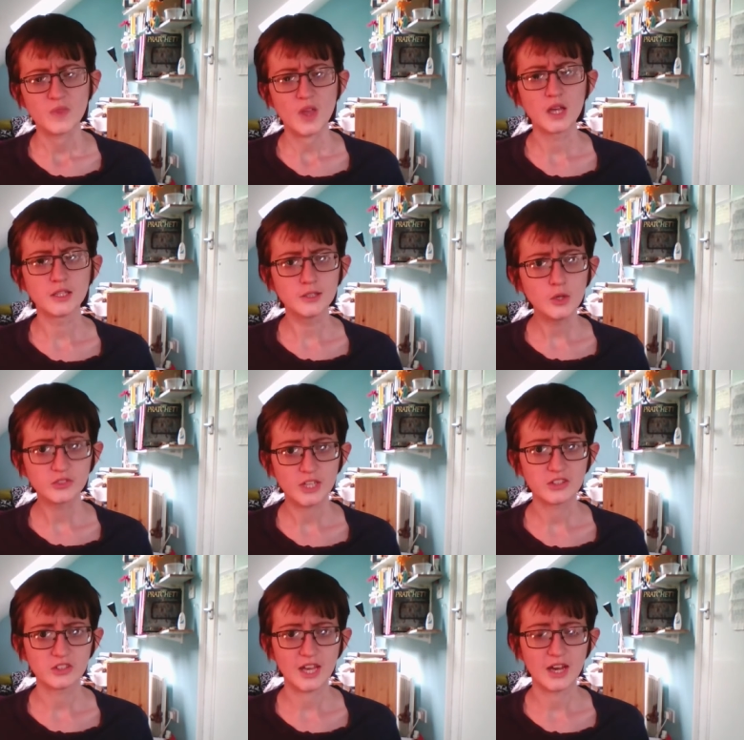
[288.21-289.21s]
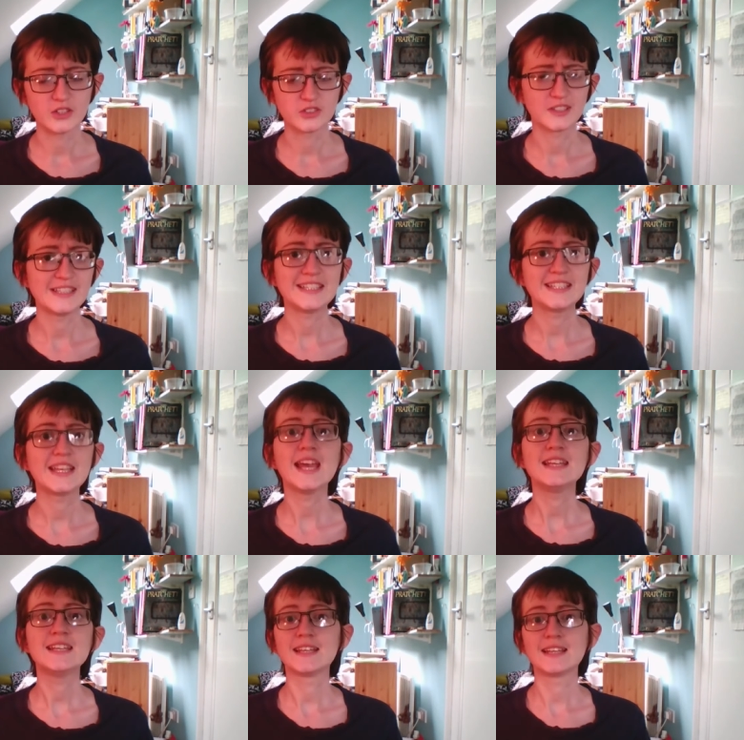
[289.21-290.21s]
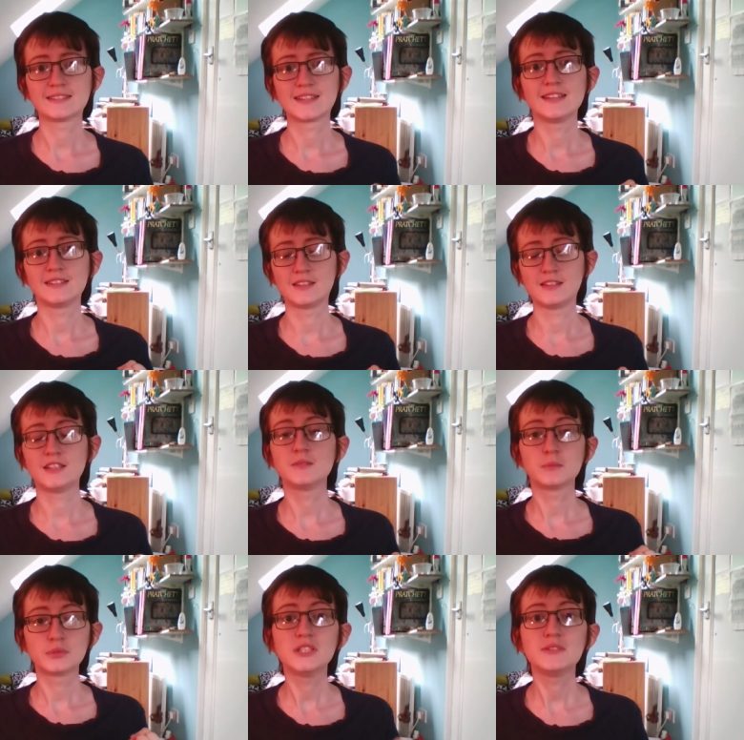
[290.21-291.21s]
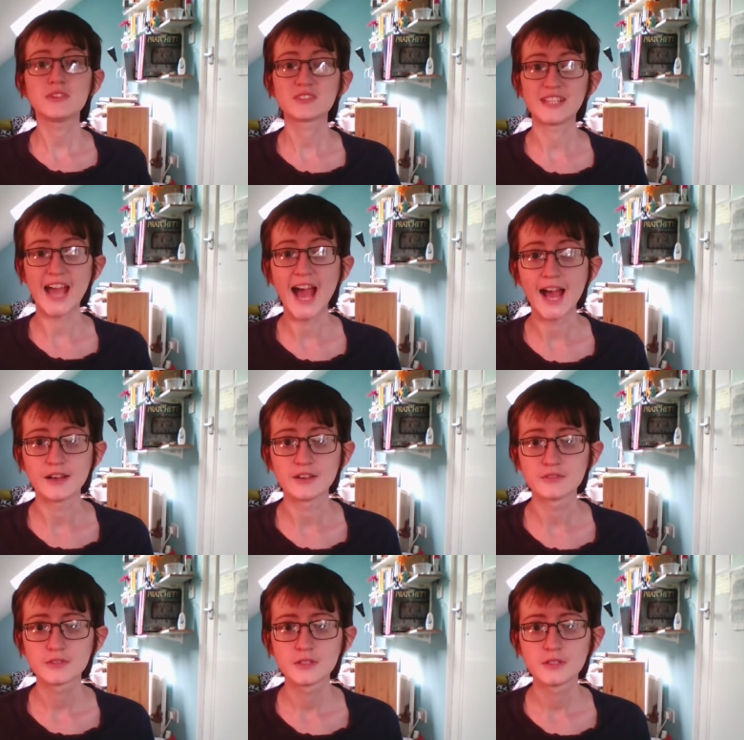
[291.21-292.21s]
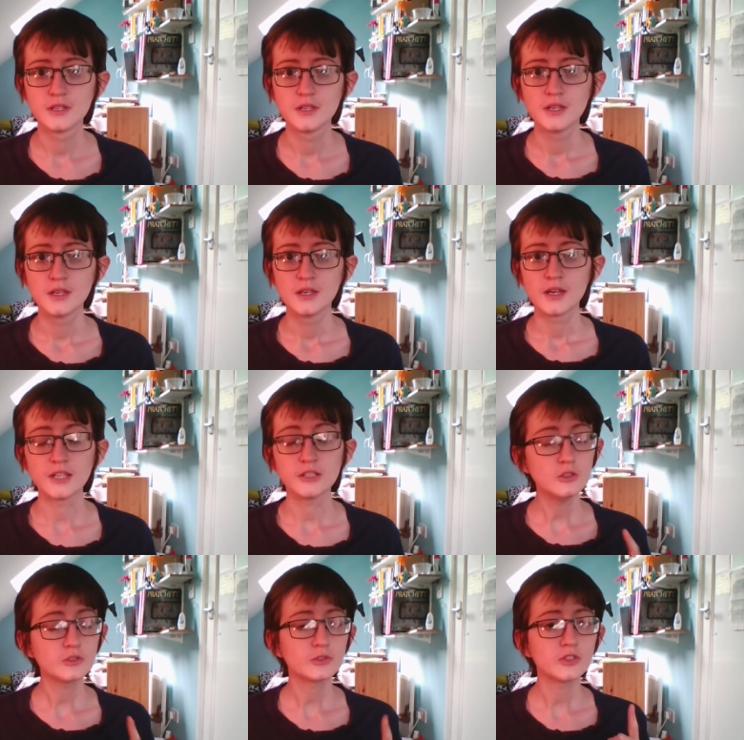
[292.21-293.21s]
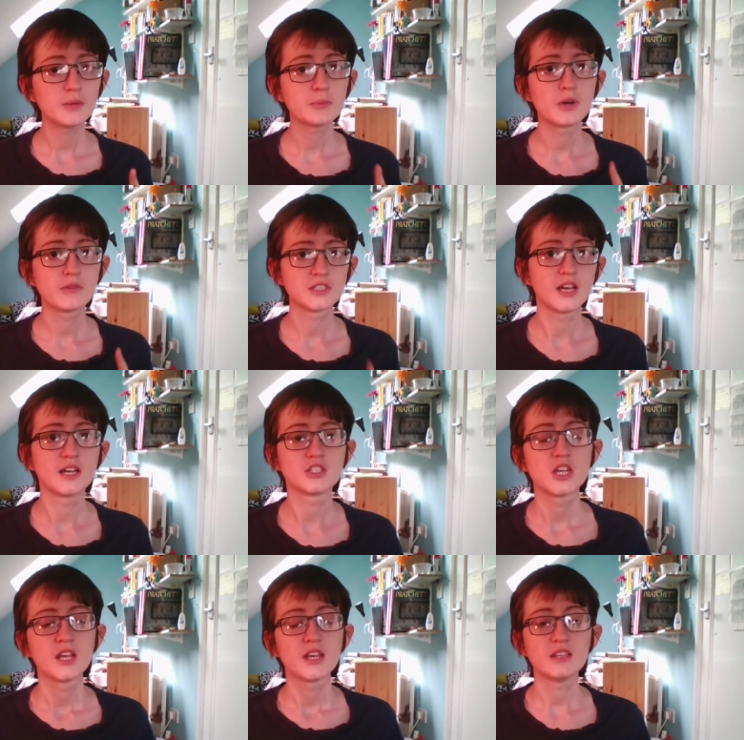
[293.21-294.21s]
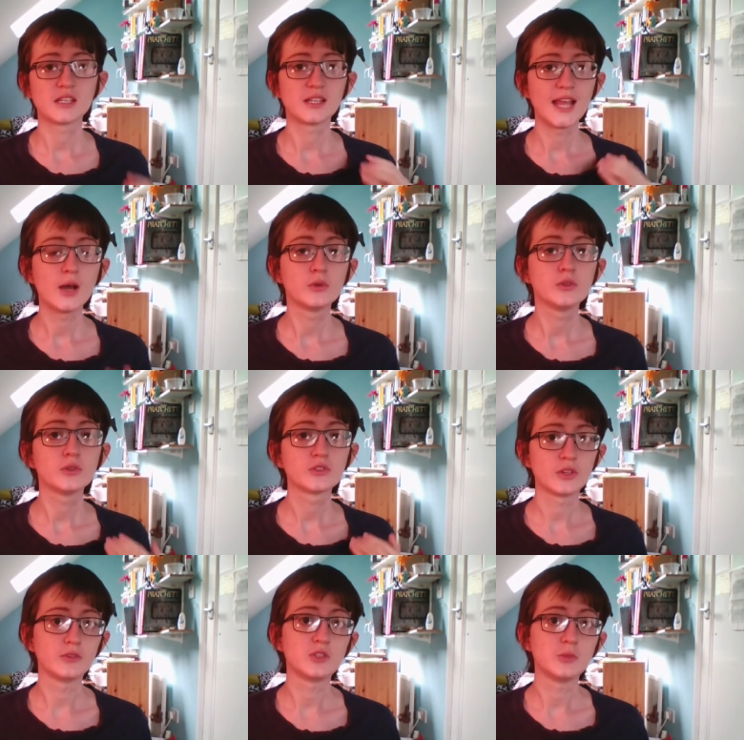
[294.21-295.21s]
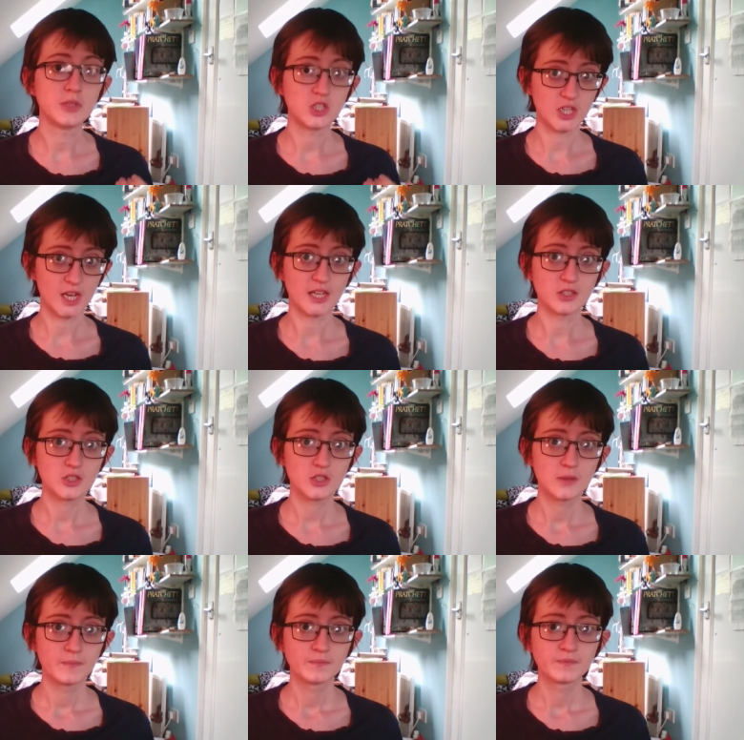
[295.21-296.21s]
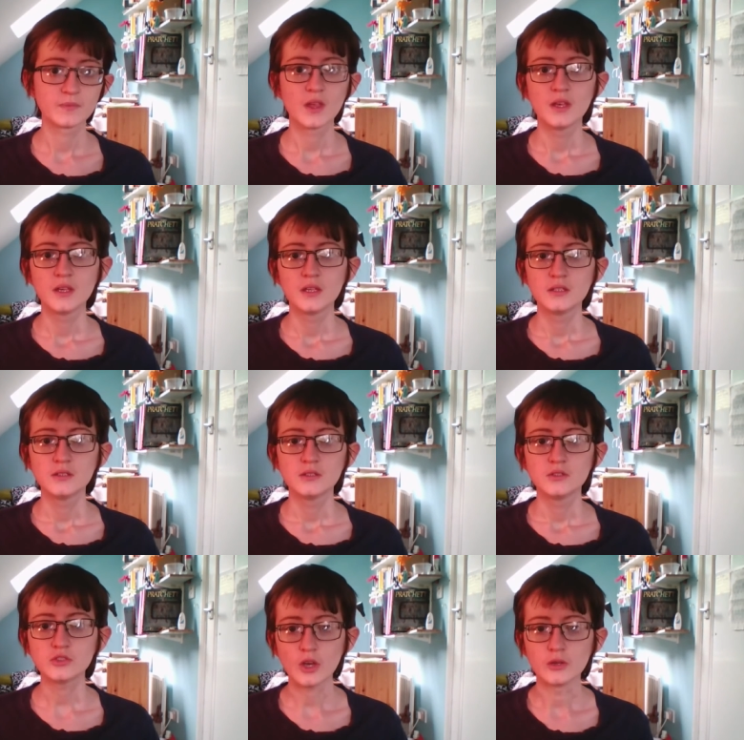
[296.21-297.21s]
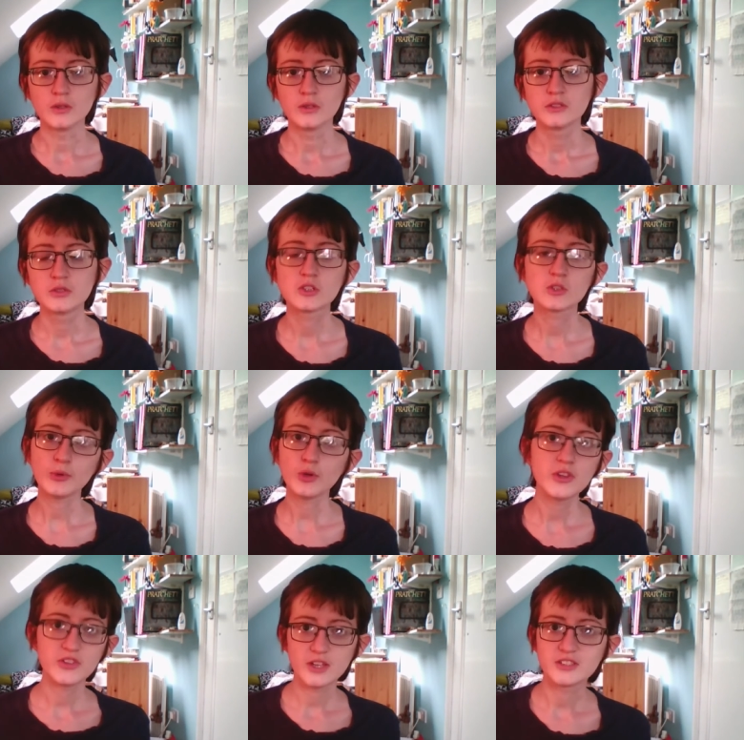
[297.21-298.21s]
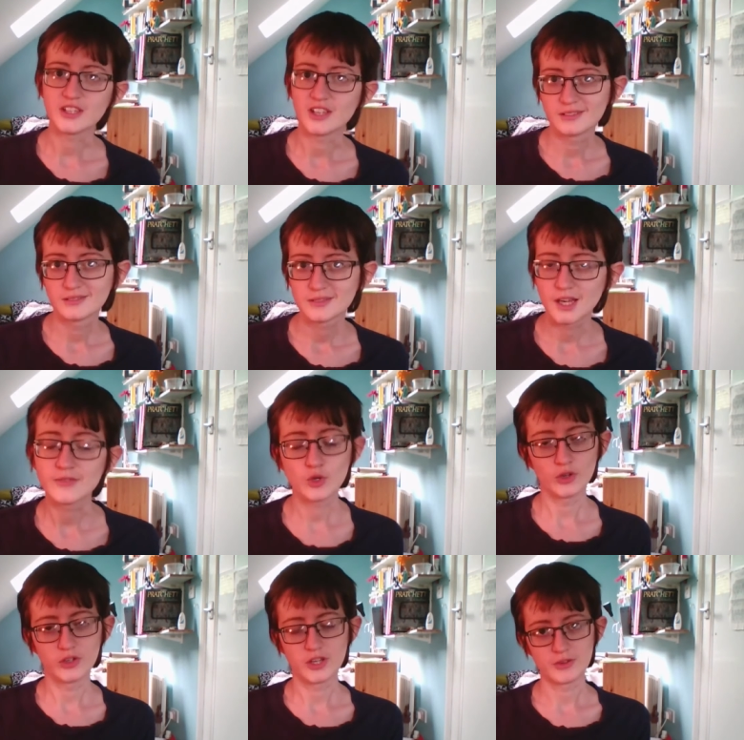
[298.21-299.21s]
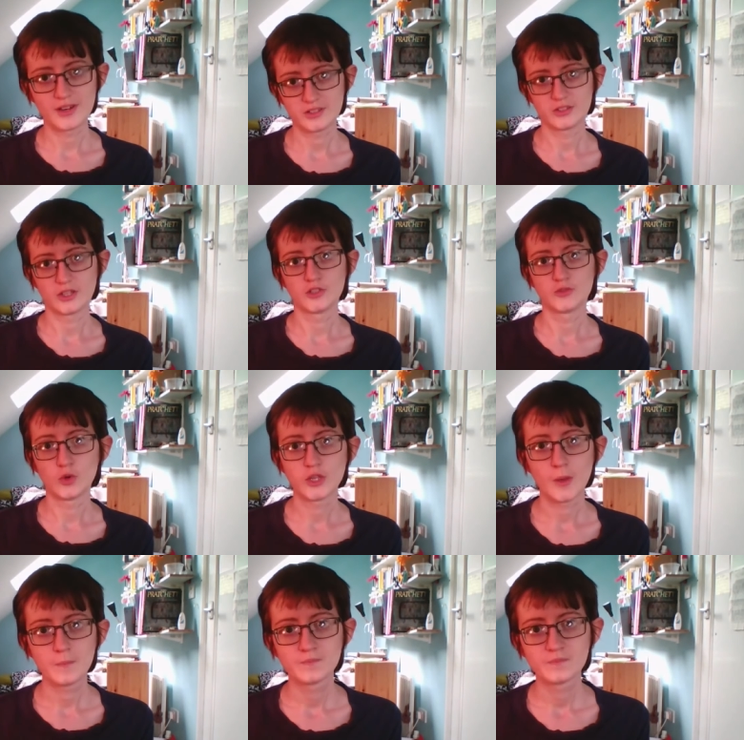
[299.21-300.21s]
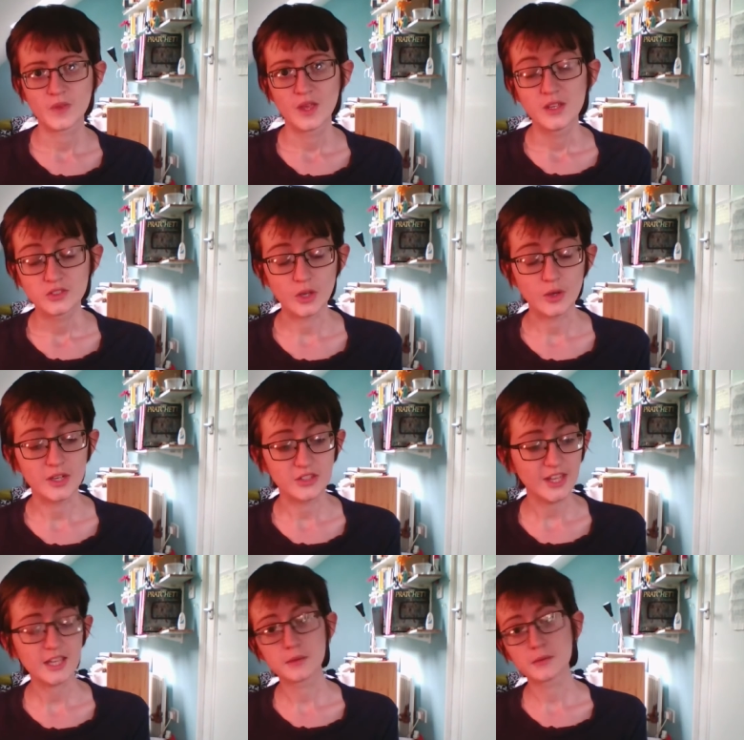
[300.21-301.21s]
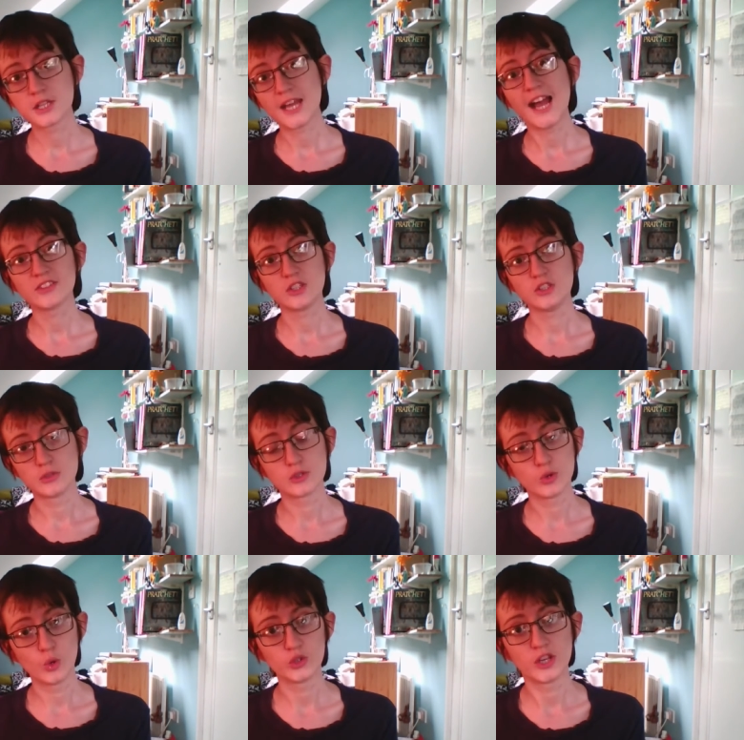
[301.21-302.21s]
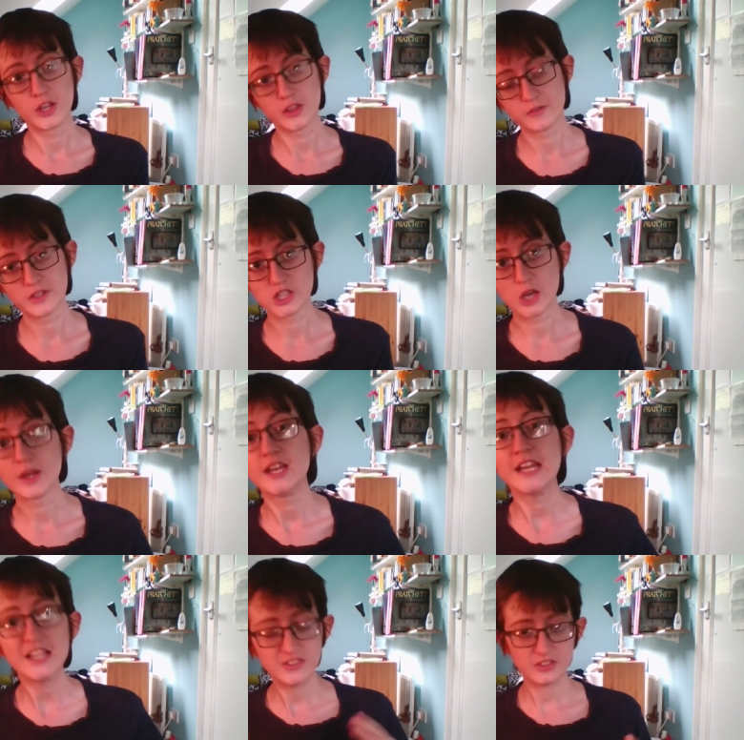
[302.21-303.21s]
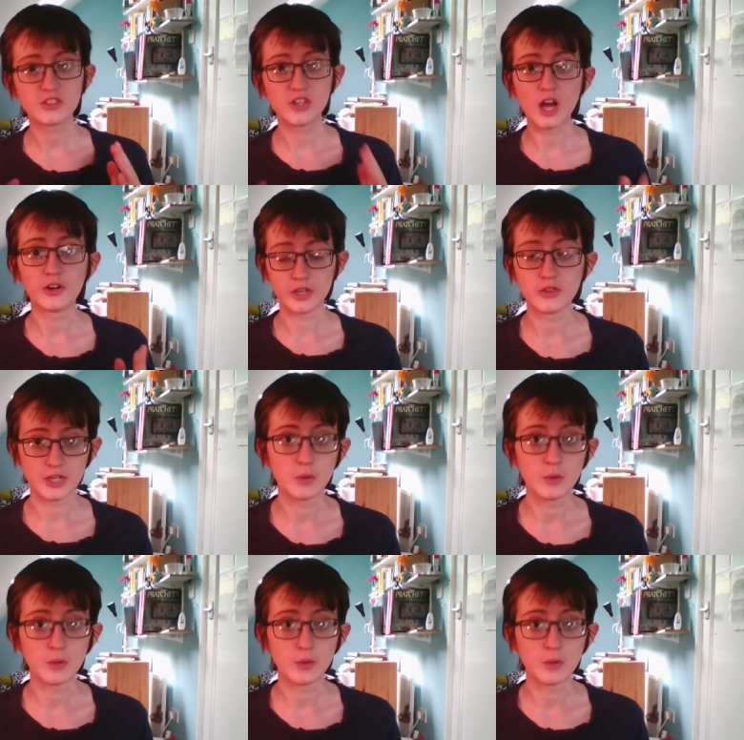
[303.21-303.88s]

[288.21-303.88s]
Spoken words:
a low status character suddenly gaining a status that they didn't previously have. A useful improv adage is allow yourself to be changed. So, to explore this idea, I've got another exercise for you. So in a second, I'm going to ask you to record another video. And here's the scenario that I